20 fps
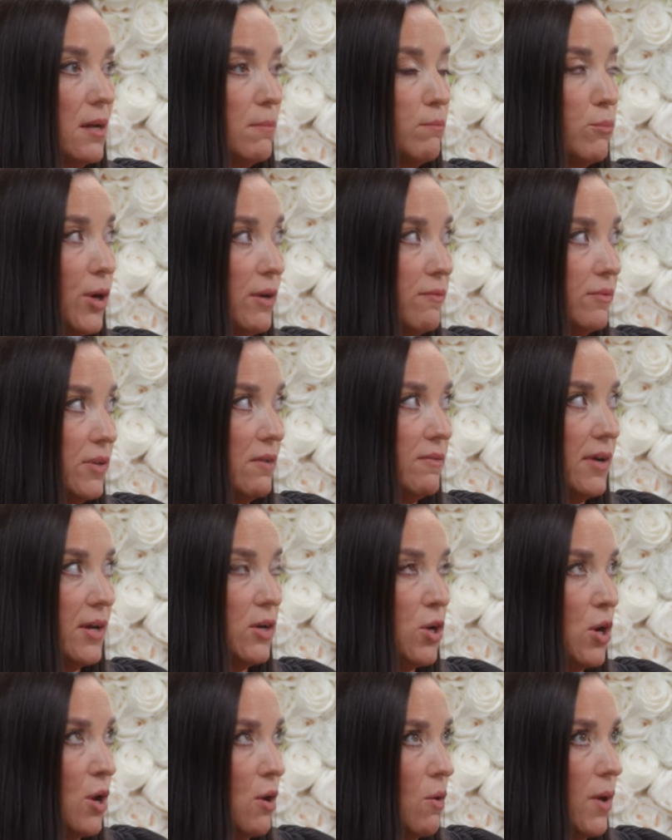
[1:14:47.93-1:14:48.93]
um, Brave Love I
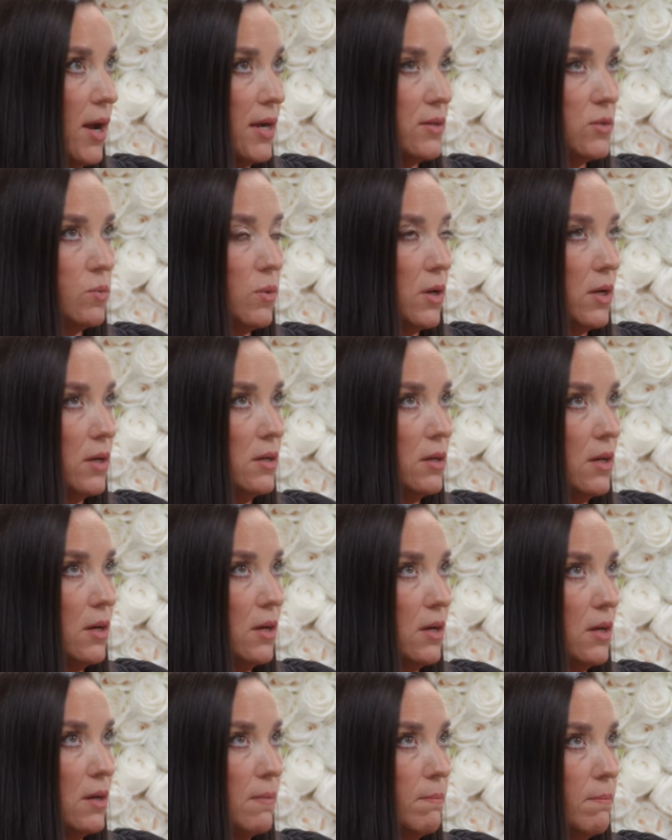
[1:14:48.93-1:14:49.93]
know has one.
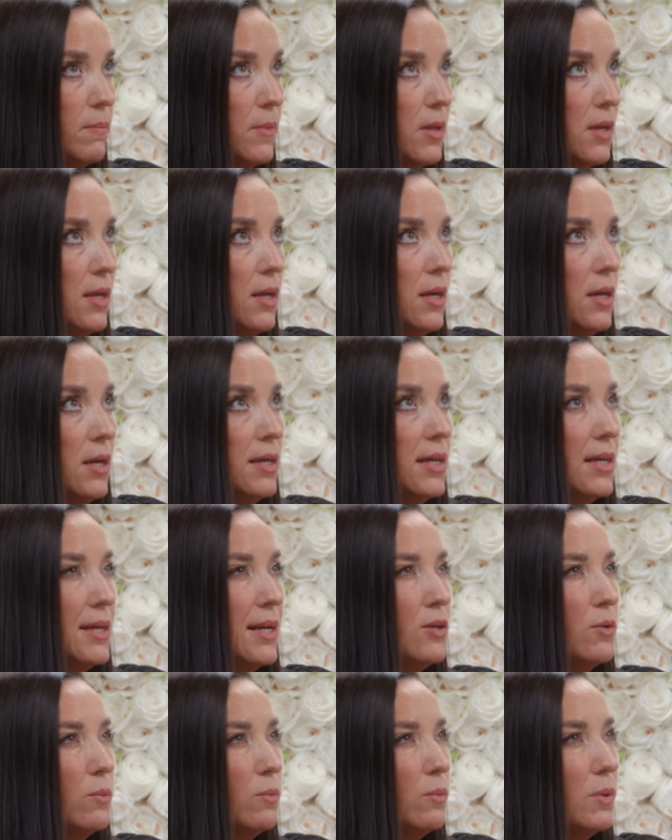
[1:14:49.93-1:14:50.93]
Um, again,
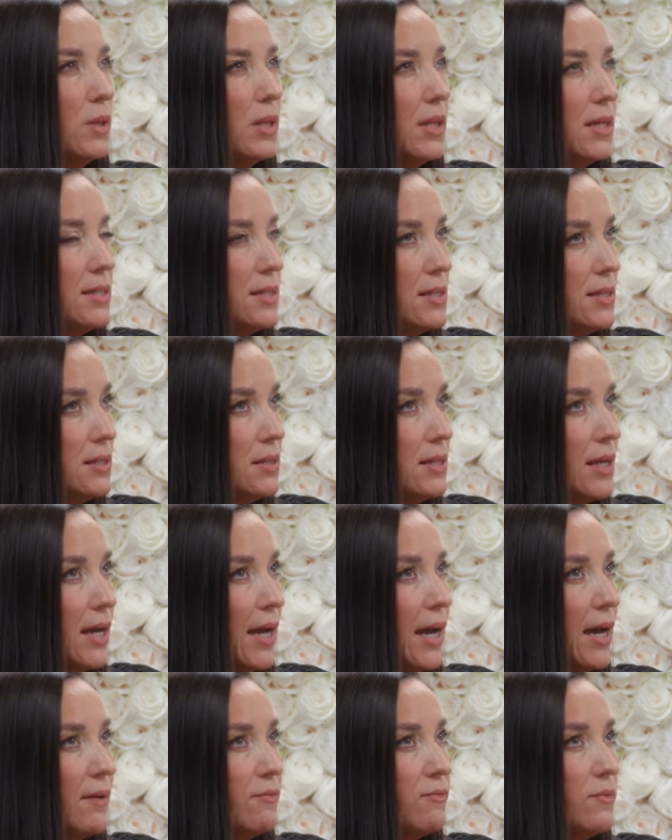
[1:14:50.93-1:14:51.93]
I don't listen. I
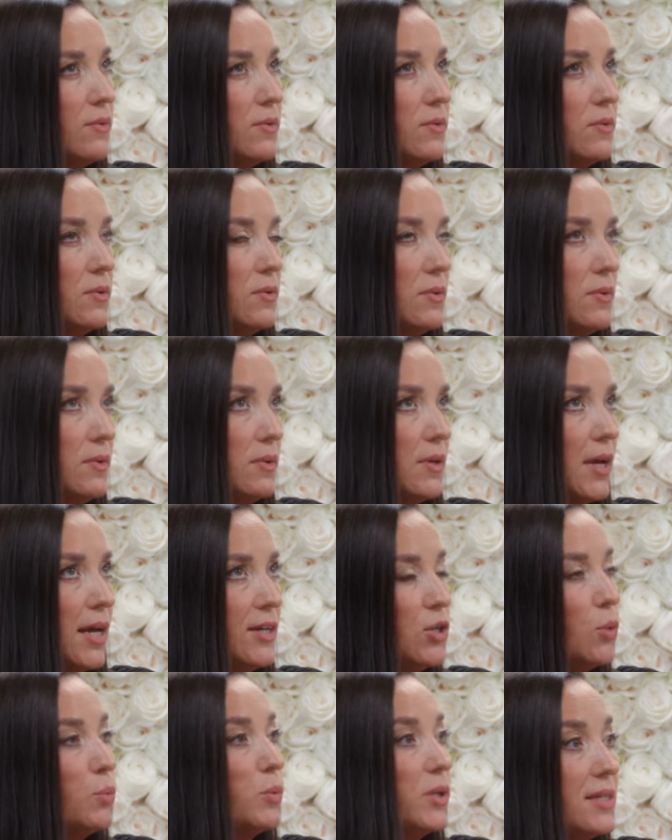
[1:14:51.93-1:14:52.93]
have. I
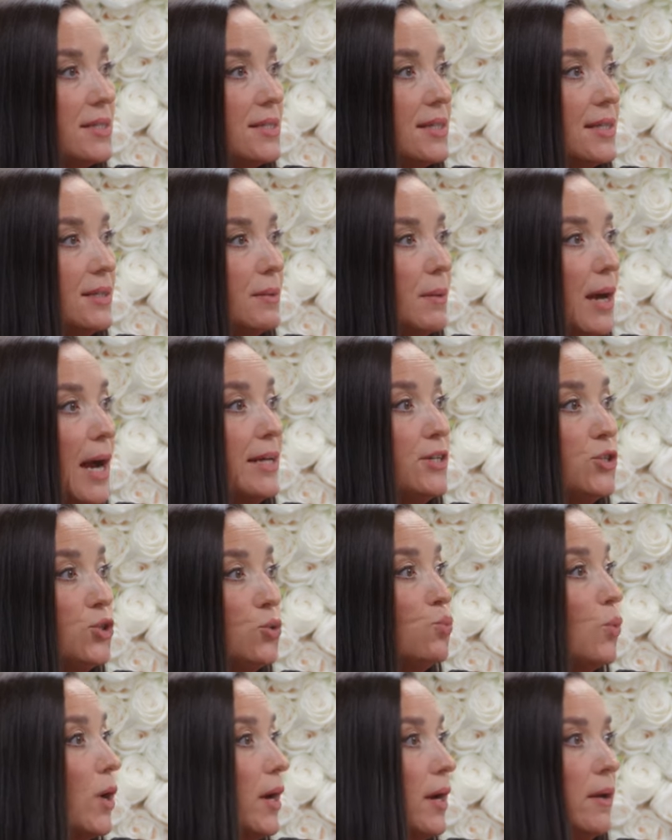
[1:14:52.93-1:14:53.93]
don't listen. I yeah.
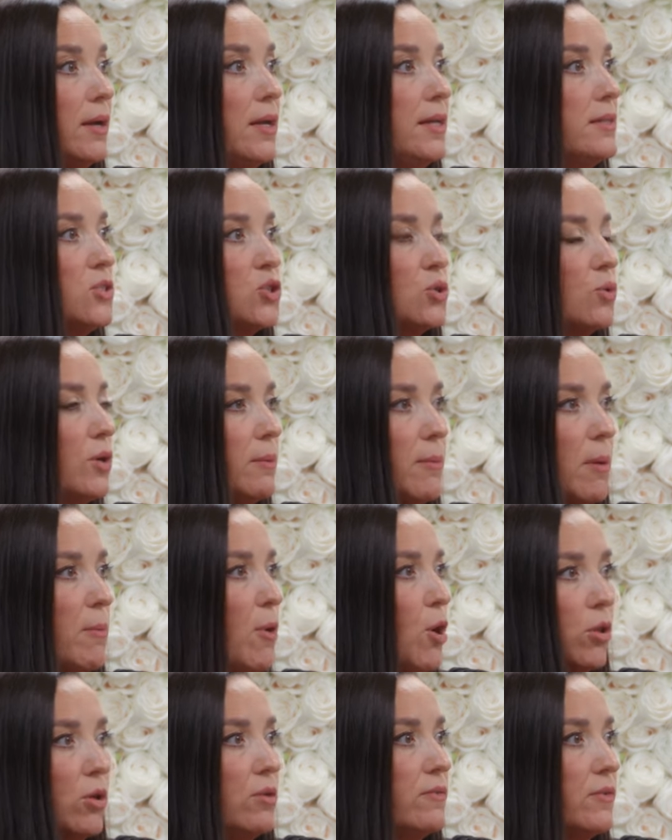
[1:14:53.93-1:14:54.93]
do uh, Instagram. I'm
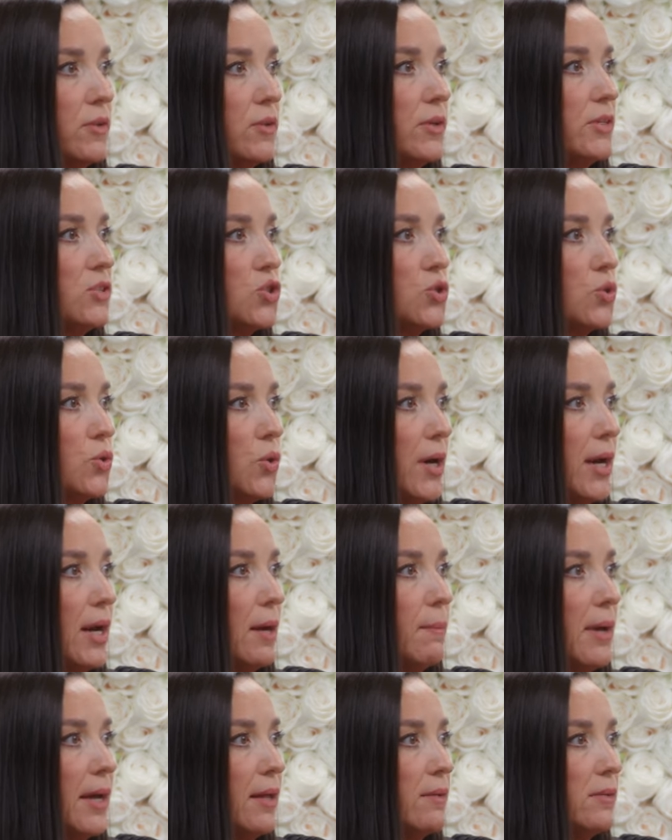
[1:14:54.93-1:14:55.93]
all over their
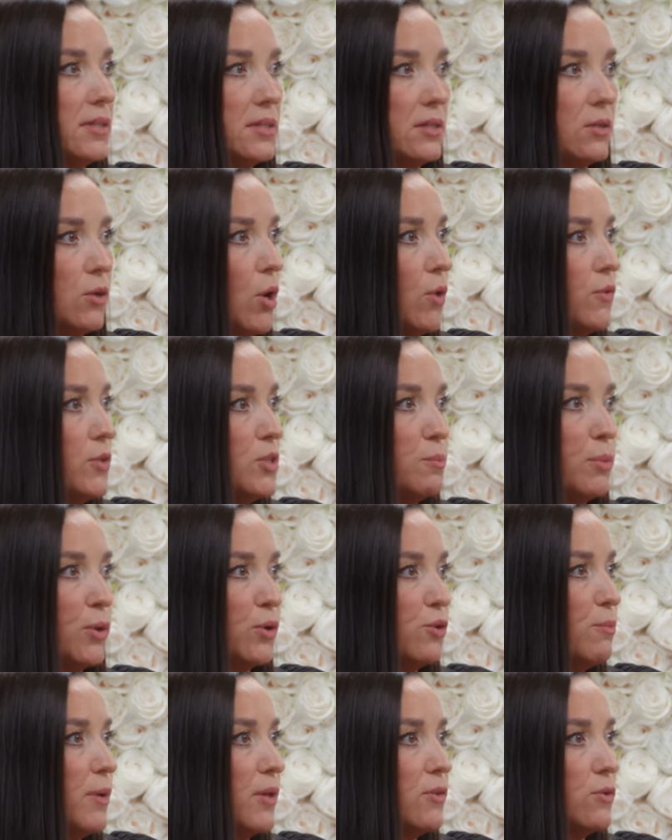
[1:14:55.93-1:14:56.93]
Instagram. I listen to all Brave these birth
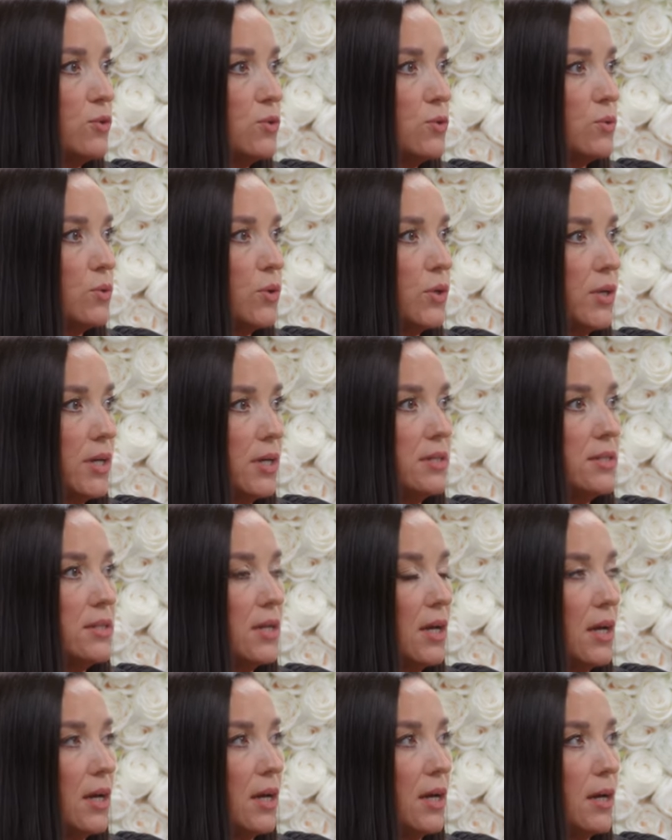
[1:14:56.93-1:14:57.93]
Love. mother okay. stories.
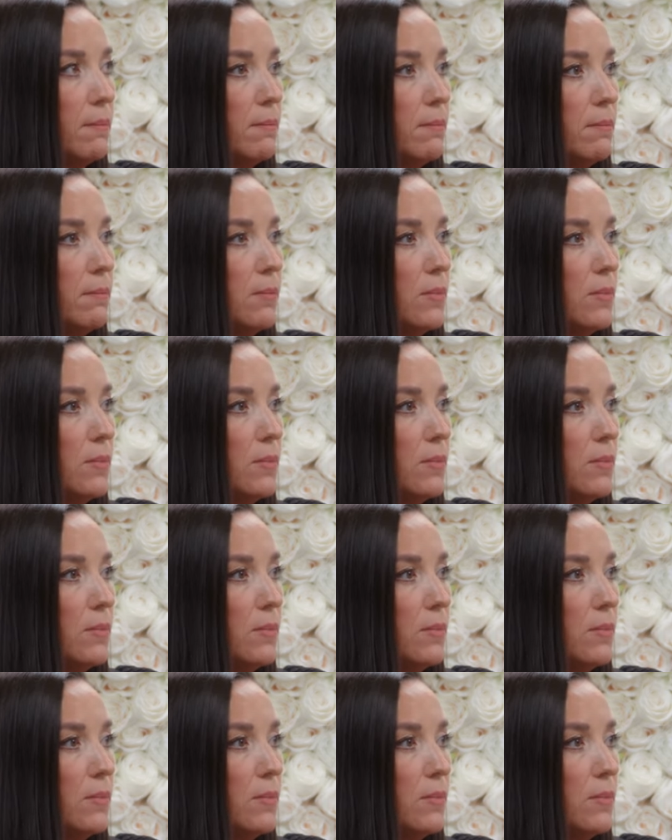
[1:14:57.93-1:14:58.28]
Um, we'll put it.